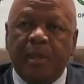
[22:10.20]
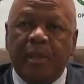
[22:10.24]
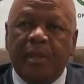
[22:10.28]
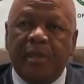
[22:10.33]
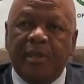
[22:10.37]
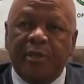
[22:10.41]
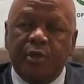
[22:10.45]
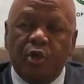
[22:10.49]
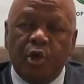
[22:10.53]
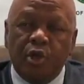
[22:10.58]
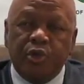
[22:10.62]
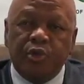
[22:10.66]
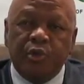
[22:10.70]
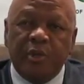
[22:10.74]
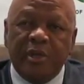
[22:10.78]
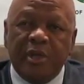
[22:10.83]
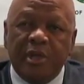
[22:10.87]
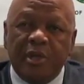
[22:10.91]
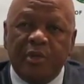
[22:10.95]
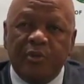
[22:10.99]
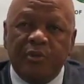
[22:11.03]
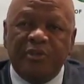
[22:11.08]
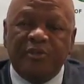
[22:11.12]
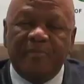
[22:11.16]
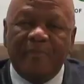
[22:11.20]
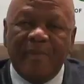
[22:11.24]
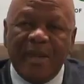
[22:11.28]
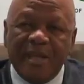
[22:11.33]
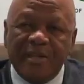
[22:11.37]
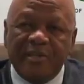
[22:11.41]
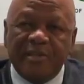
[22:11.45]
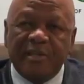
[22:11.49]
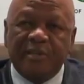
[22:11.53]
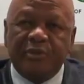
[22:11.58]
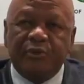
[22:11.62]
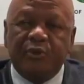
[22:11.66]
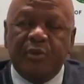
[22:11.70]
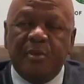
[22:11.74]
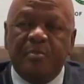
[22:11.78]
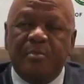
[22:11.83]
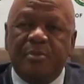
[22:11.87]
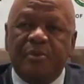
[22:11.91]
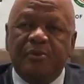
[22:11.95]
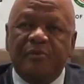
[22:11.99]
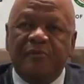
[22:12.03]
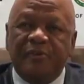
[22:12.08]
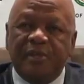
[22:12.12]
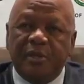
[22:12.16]
It also includes measures to
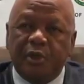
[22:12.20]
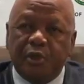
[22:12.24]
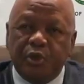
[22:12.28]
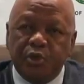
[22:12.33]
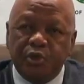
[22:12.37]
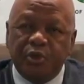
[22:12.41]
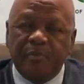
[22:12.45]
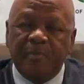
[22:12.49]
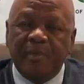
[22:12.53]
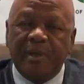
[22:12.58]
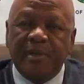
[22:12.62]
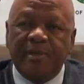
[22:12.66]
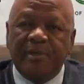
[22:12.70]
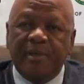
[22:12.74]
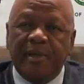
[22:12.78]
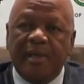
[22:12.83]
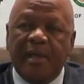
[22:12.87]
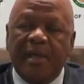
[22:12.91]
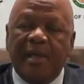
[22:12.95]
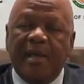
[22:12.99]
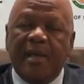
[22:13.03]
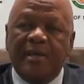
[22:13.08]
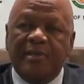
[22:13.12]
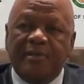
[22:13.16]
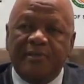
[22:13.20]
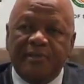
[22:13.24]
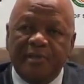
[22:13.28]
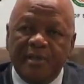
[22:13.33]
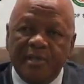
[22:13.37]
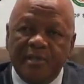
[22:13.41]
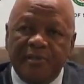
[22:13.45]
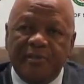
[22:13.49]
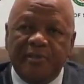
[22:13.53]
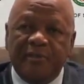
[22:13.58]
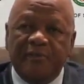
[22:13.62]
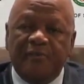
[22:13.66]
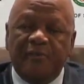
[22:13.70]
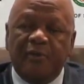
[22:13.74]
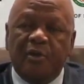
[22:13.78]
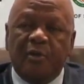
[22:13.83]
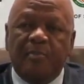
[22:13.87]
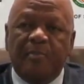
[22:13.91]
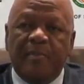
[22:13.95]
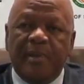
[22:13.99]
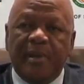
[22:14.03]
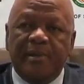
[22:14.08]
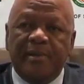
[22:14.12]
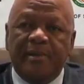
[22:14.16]
improve recruitment and skills
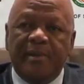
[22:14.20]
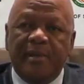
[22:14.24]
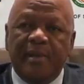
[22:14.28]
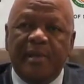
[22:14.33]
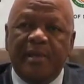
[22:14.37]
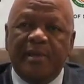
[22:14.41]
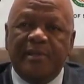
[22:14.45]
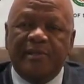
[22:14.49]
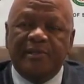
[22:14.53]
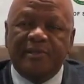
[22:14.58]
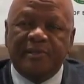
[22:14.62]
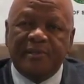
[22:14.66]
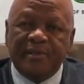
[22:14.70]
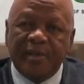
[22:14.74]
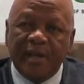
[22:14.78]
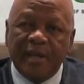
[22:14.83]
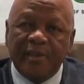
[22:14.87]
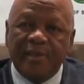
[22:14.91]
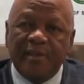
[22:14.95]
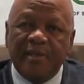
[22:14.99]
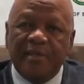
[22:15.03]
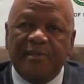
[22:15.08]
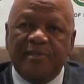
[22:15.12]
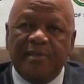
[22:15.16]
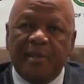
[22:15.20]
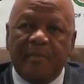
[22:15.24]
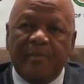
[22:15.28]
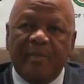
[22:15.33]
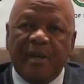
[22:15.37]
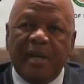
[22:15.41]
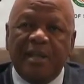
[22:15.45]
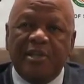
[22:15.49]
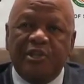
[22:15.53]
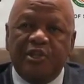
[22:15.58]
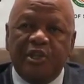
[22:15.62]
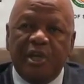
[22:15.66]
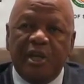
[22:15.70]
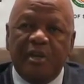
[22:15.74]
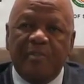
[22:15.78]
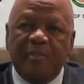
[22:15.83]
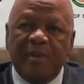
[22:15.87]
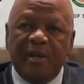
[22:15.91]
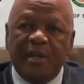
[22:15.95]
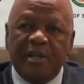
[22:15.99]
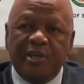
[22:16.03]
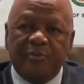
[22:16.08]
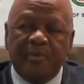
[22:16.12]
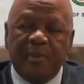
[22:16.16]
development, strengthen supply chain
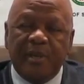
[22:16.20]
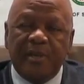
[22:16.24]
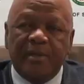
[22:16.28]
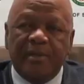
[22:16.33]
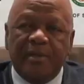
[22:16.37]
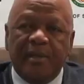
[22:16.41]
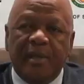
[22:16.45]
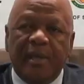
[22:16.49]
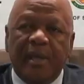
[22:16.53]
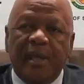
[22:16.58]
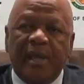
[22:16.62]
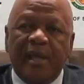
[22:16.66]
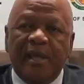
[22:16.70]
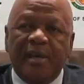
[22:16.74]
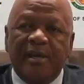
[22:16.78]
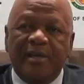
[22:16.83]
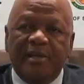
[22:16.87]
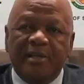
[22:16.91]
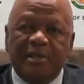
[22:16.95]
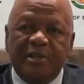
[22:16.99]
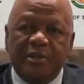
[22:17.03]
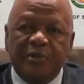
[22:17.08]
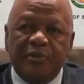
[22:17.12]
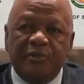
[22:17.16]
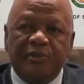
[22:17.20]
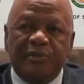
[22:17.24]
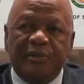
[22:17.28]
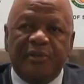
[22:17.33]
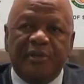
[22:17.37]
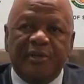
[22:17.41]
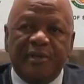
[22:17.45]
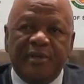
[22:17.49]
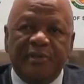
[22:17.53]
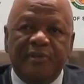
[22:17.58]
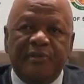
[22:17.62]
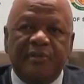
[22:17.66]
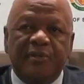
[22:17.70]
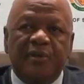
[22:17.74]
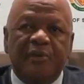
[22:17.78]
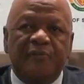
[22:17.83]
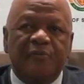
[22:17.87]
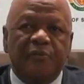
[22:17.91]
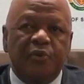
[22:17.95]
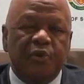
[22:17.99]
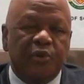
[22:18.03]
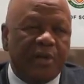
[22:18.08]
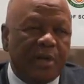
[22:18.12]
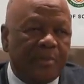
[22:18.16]
management, and reduce risk
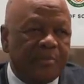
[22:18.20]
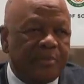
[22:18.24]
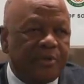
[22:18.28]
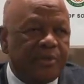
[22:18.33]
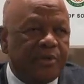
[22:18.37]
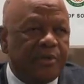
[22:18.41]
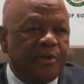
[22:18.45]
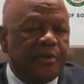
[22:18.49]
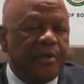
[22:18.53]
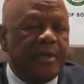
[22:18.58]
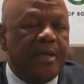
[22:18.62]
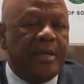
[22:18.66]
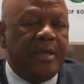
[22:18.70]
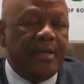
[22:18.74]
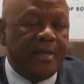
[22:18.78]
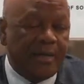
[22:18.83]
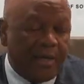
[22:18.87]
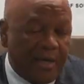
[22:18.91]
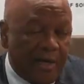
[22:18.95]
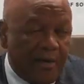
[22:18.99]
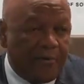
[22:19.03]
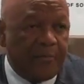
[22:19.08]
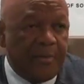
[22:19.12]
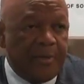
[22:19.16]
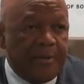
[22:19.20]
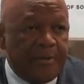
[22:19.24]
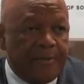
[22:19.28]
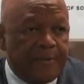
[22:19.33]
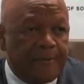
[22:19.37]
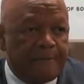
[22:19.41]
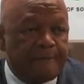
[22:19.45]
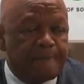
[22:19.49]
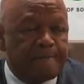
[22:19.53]
of corruption in government.